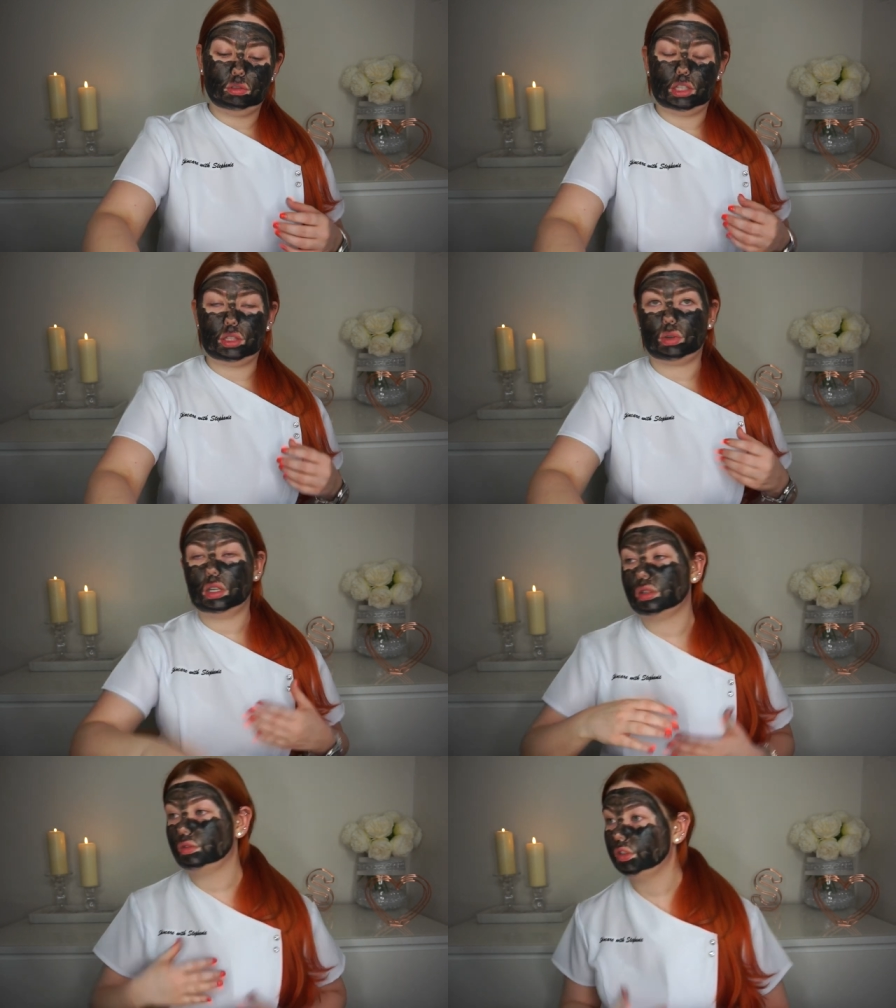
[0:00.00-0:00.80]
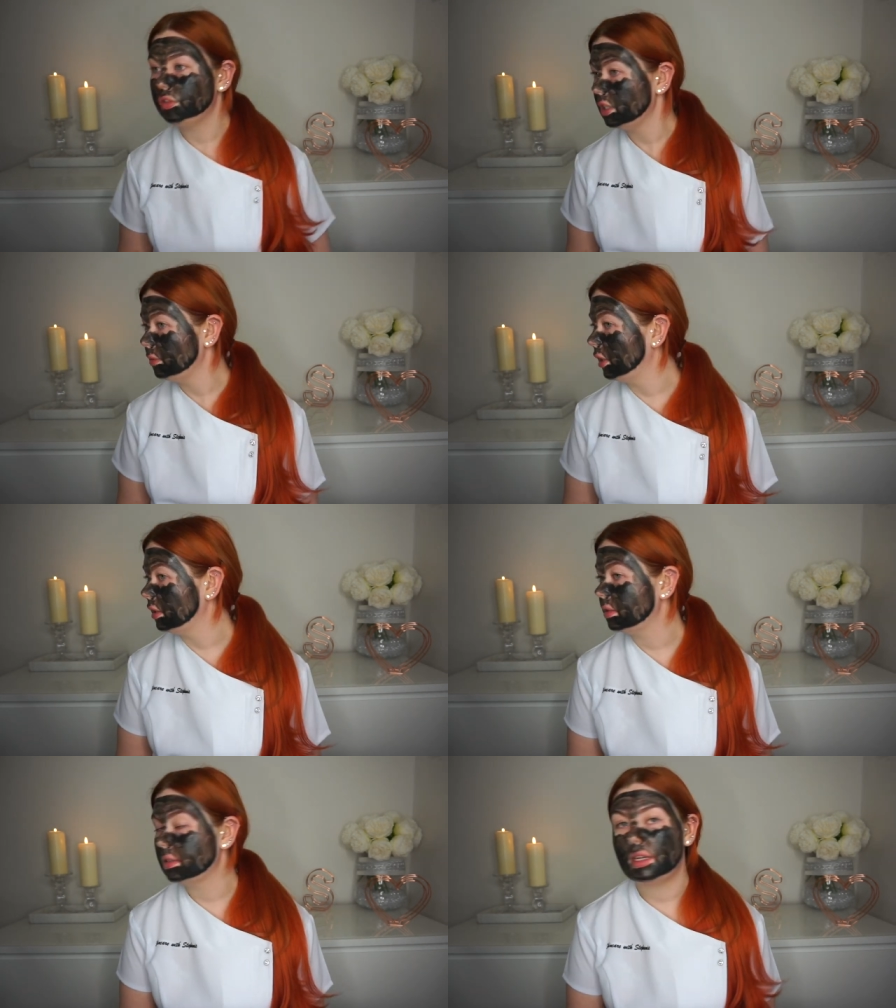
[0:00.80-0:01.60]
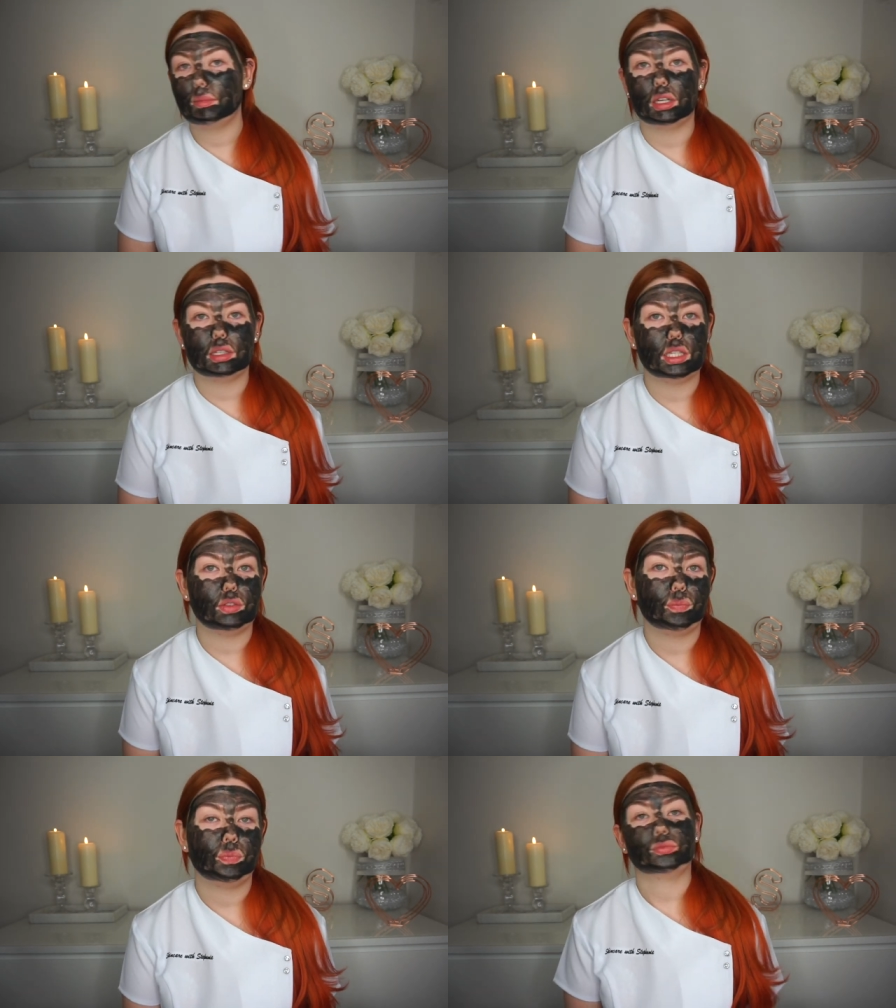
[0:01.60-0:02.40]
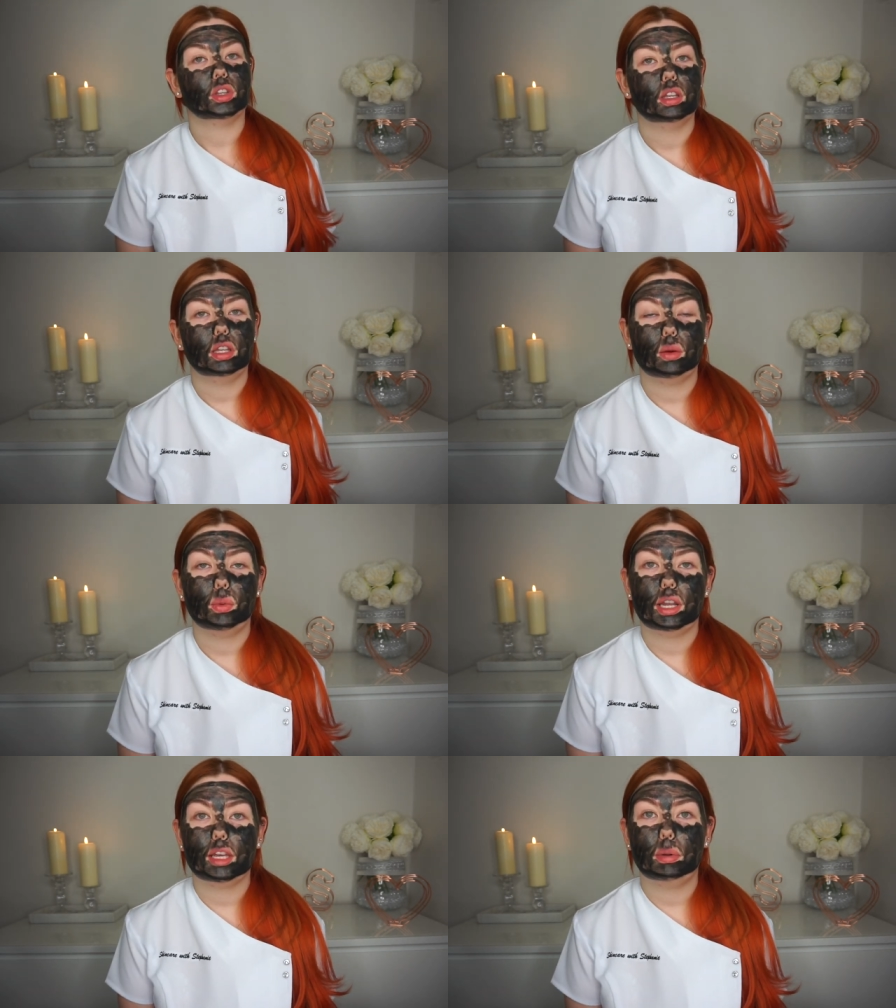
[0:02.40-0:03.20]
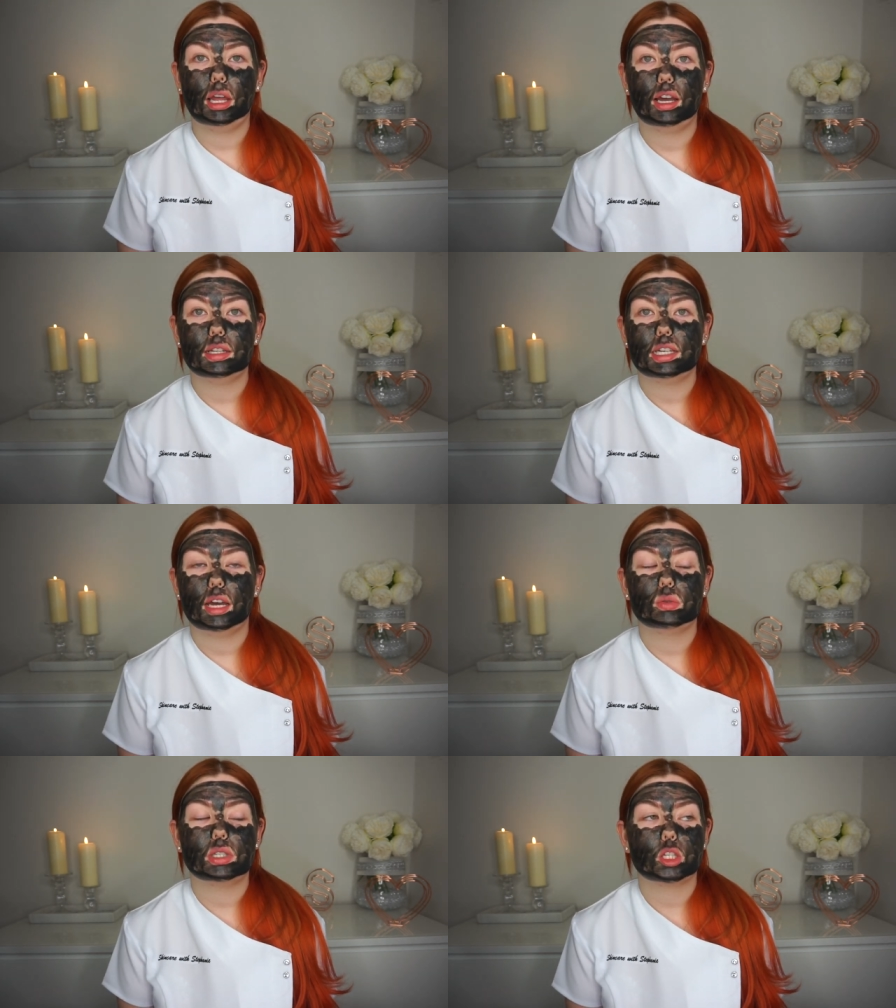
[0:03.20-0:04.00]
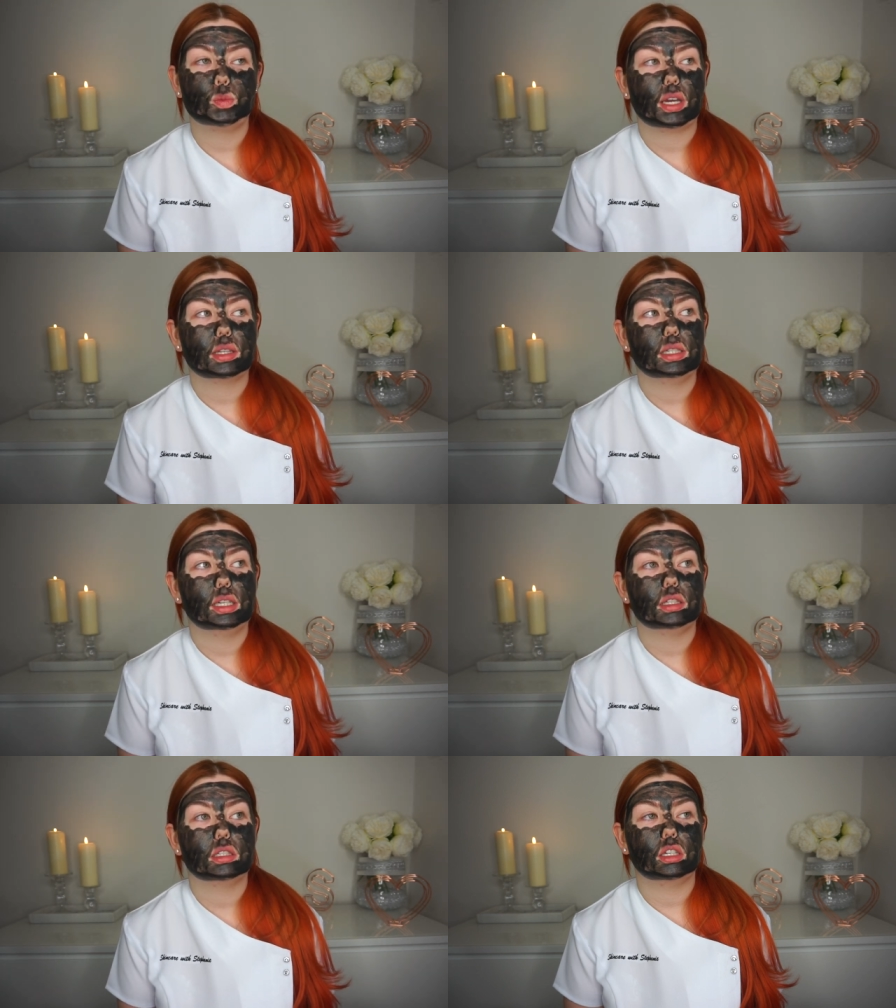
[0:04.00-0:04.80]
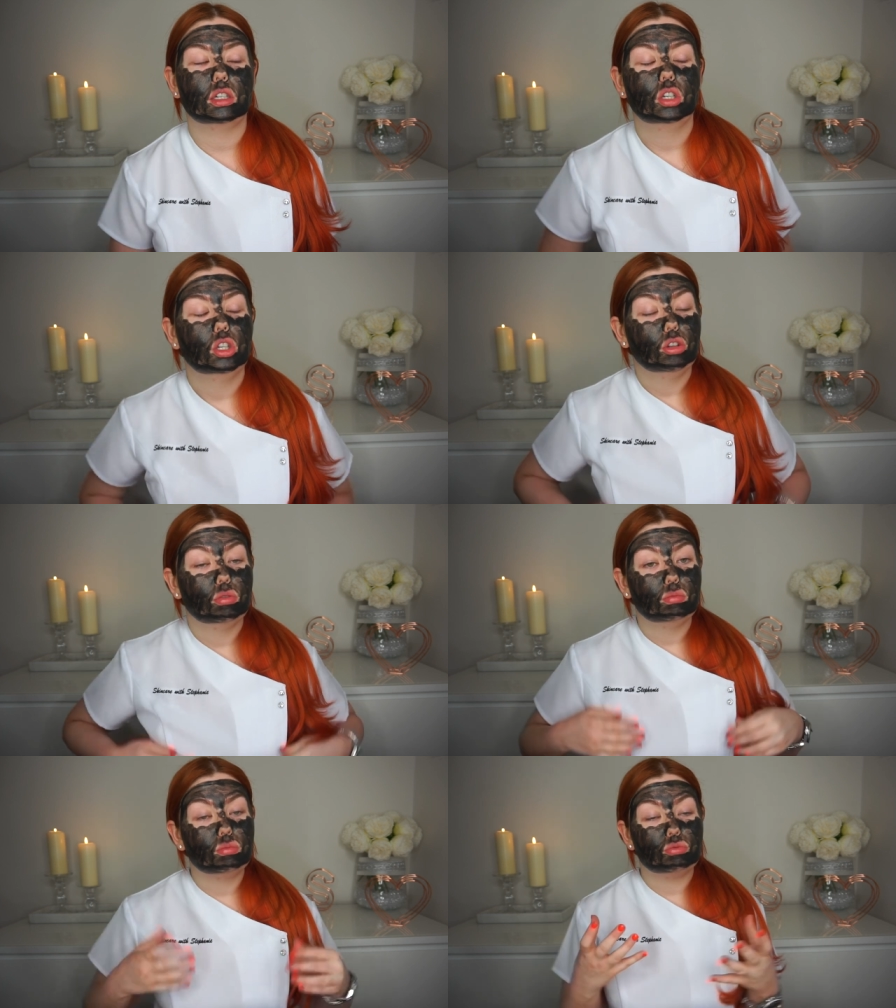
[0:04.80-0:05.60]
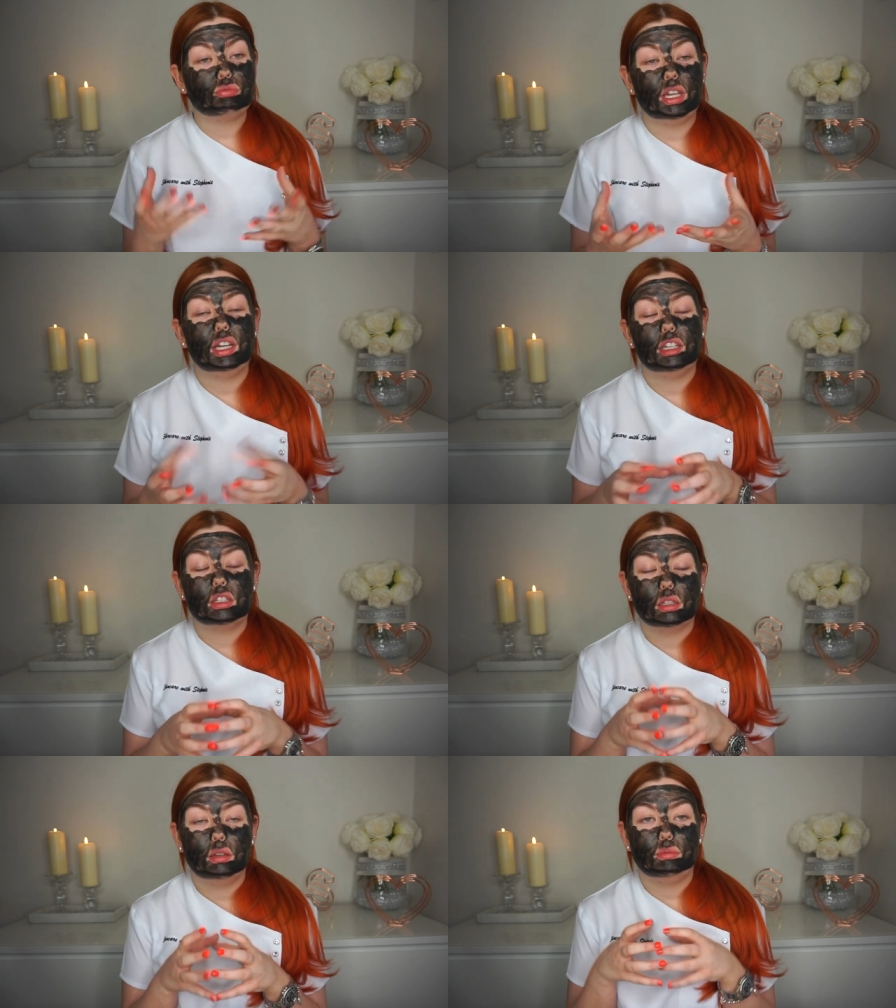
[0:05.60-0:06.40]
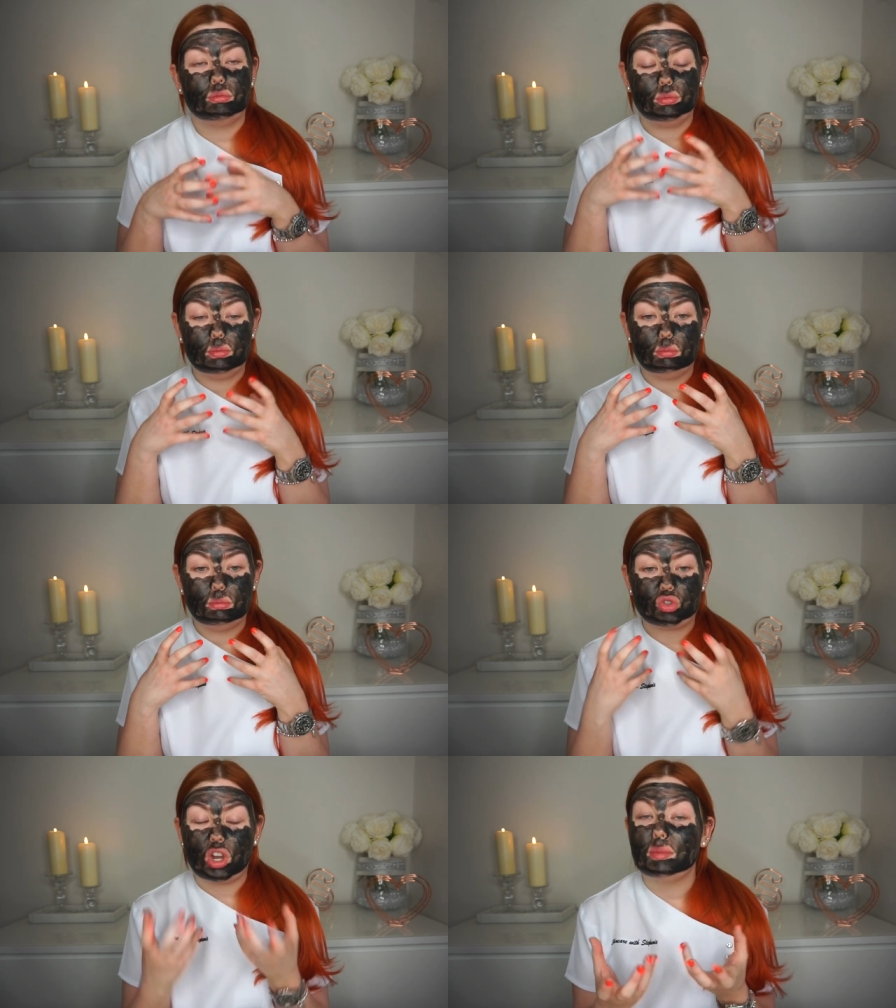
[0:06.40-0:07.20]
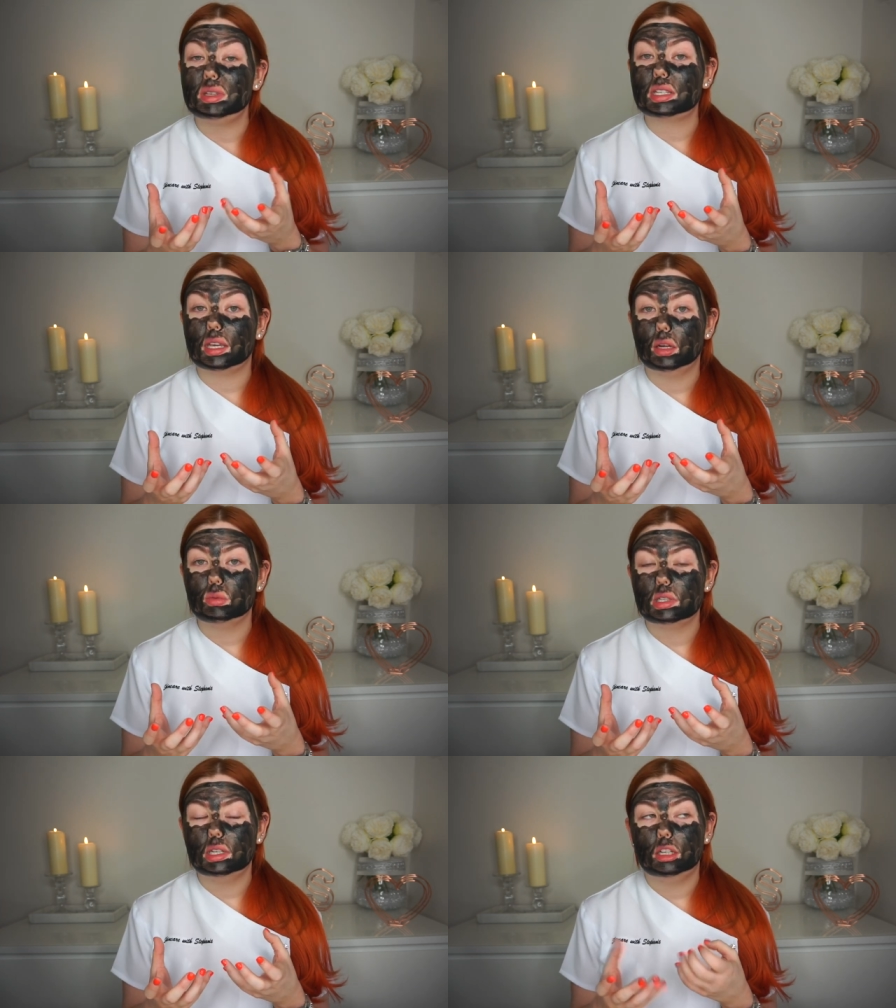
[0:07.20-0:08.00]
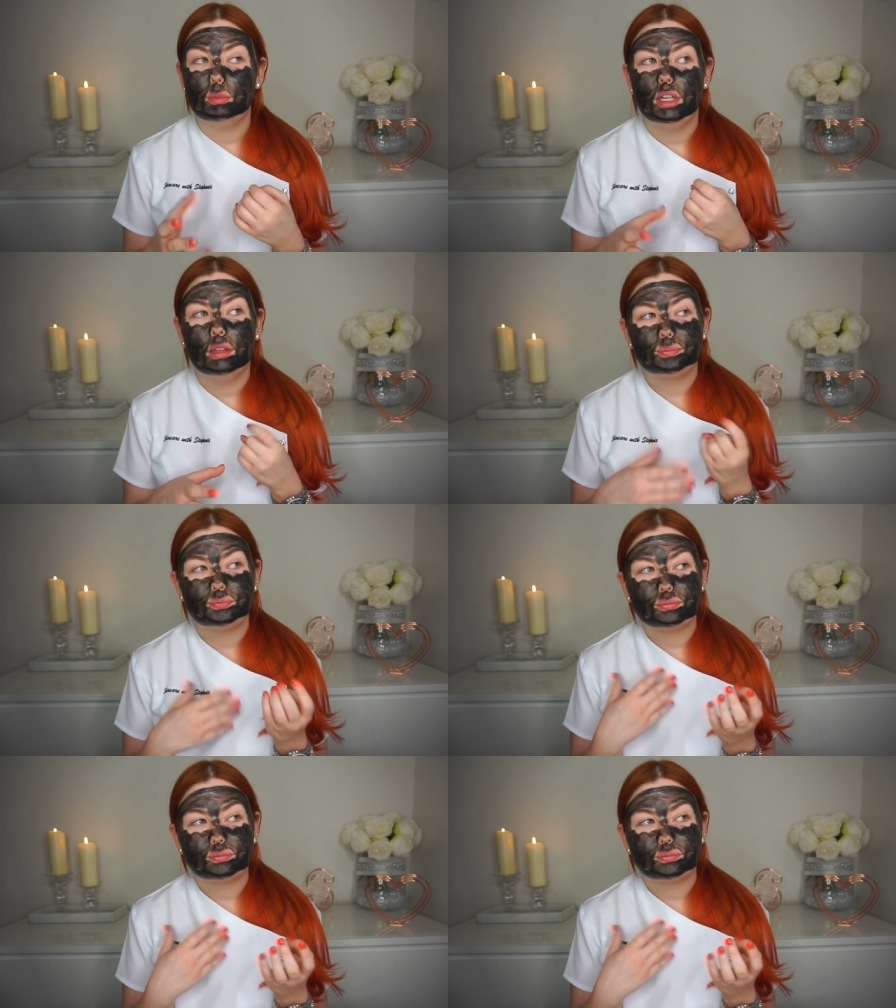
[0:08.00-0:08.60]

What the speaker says: Right, okay, so 15 minutes, 10 minutes even. Yeah, when I applied it, I was expecting it to really to dry my skin out a little bit,